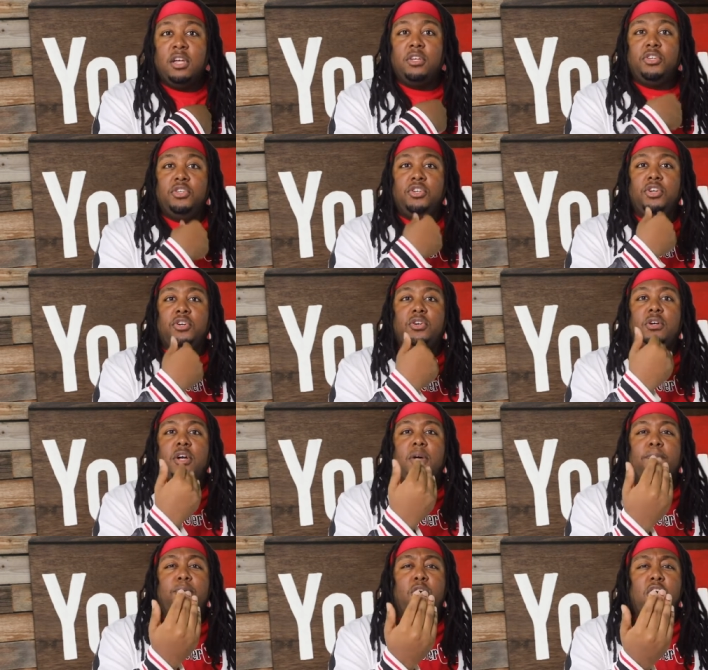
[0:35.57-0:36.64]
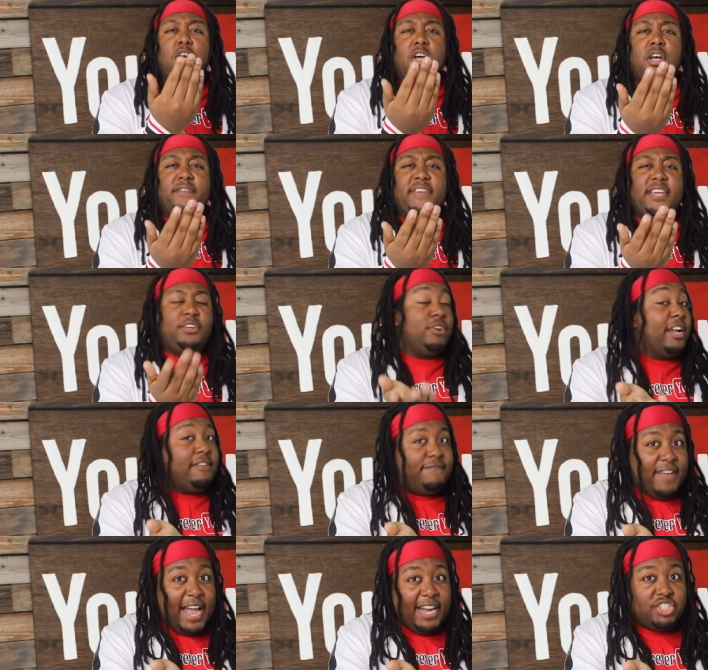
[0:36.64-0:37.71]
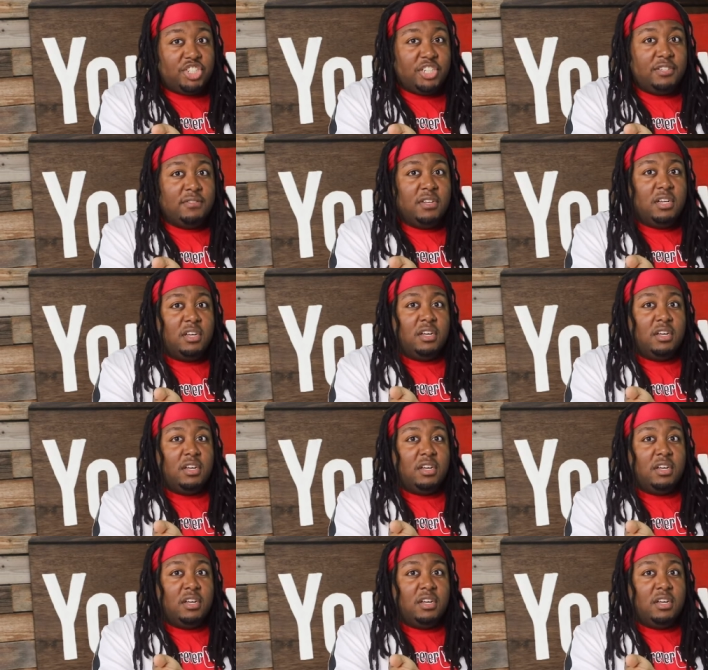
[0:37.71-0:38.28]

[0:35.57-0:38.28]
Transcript: You're a part of a great faction.